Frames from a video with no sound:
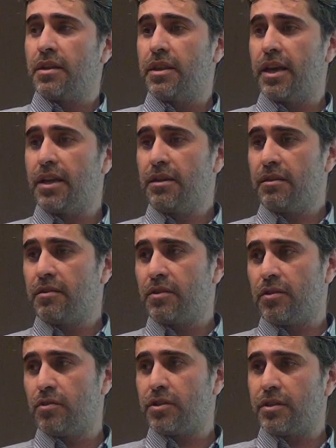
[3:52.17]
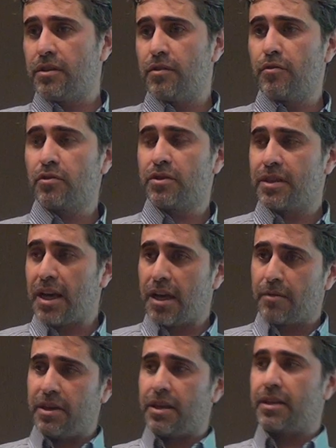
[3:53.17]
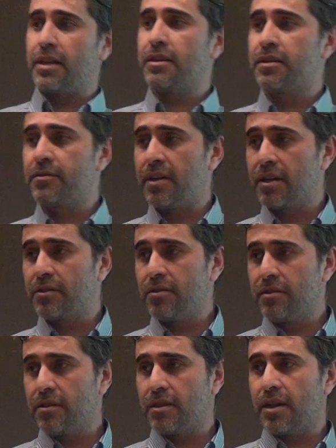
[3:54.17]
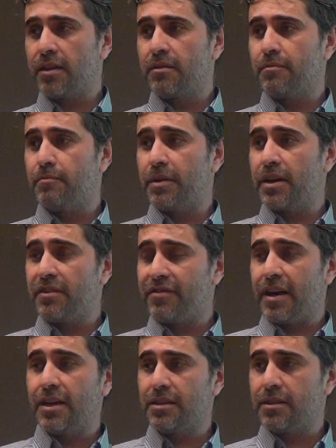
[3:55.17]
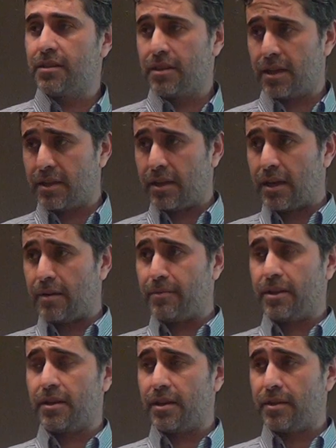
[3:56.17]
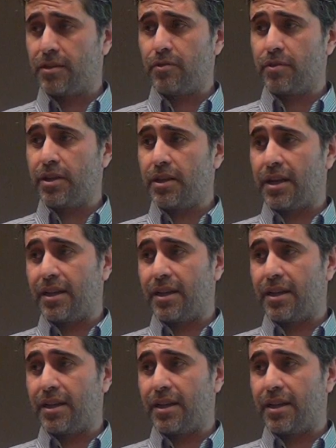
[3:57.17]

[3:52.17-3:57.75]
then you sign me a data structure that verifies that I'm a student,